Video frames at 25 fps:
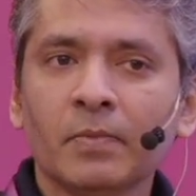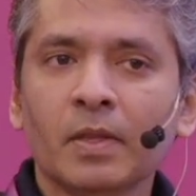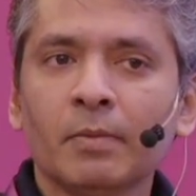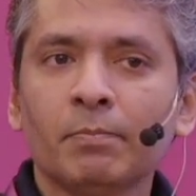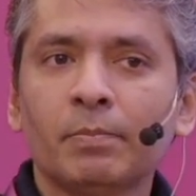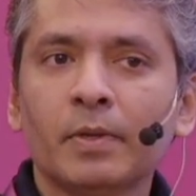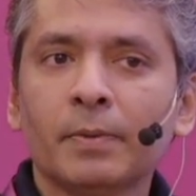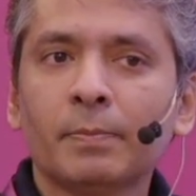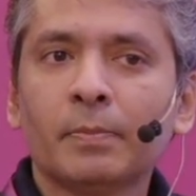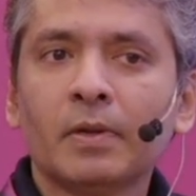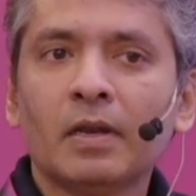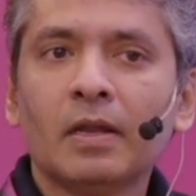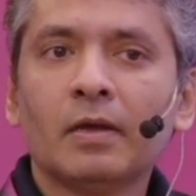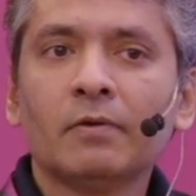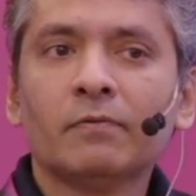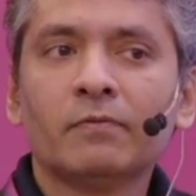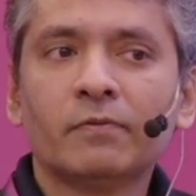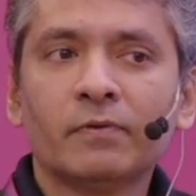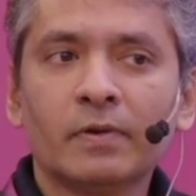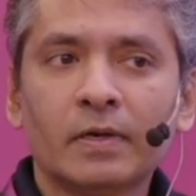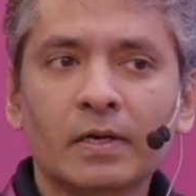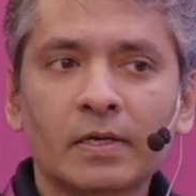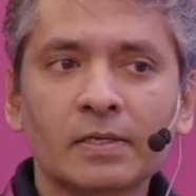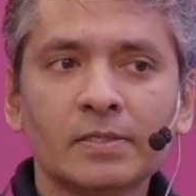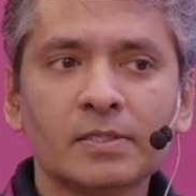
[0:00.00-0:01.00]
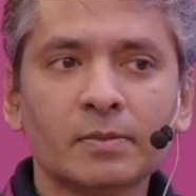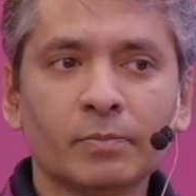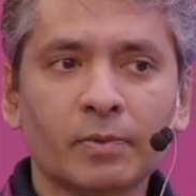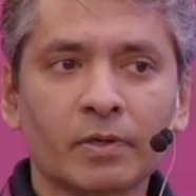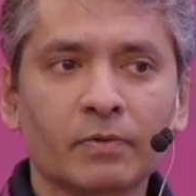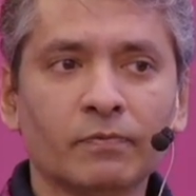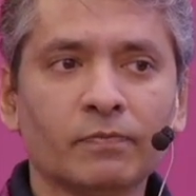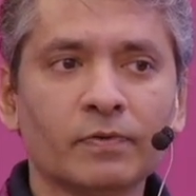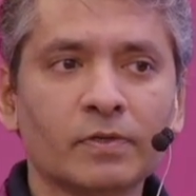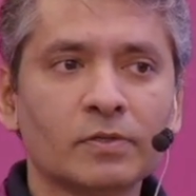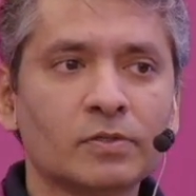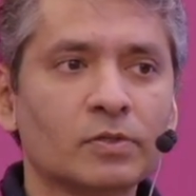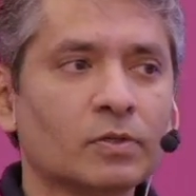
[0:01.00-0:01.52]
People have realized the
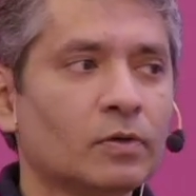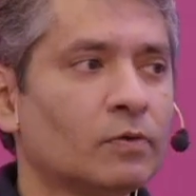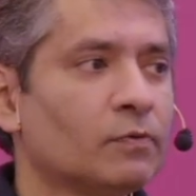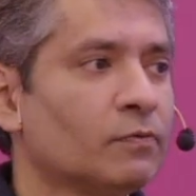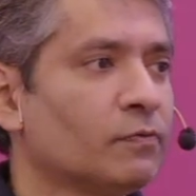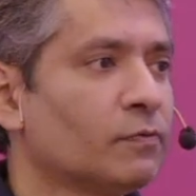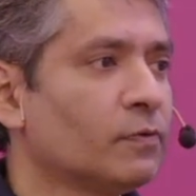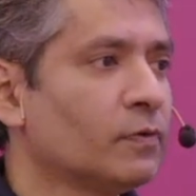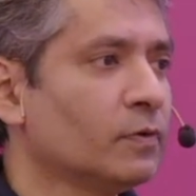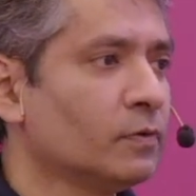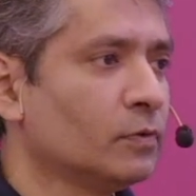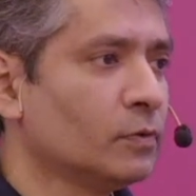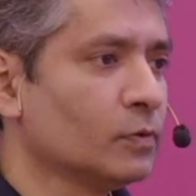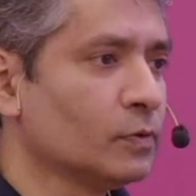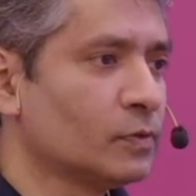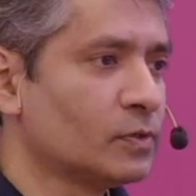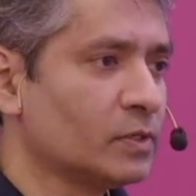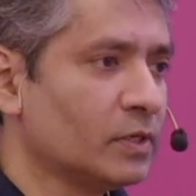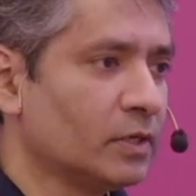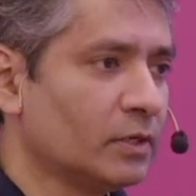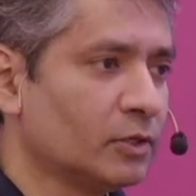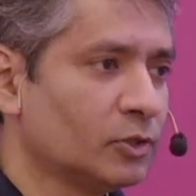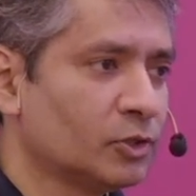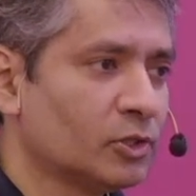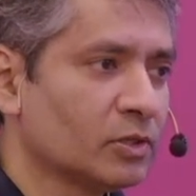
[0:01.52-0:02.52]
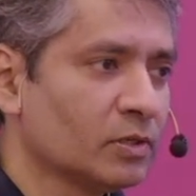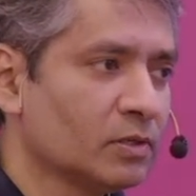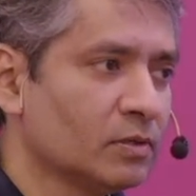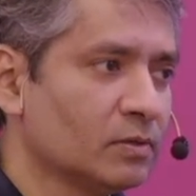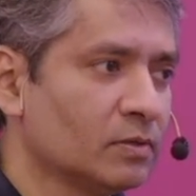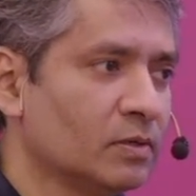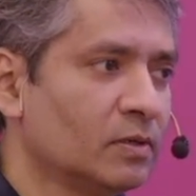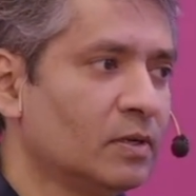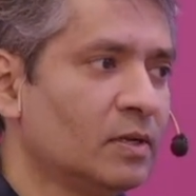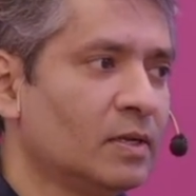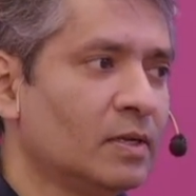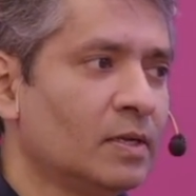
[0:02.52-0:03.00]
benefits of those initial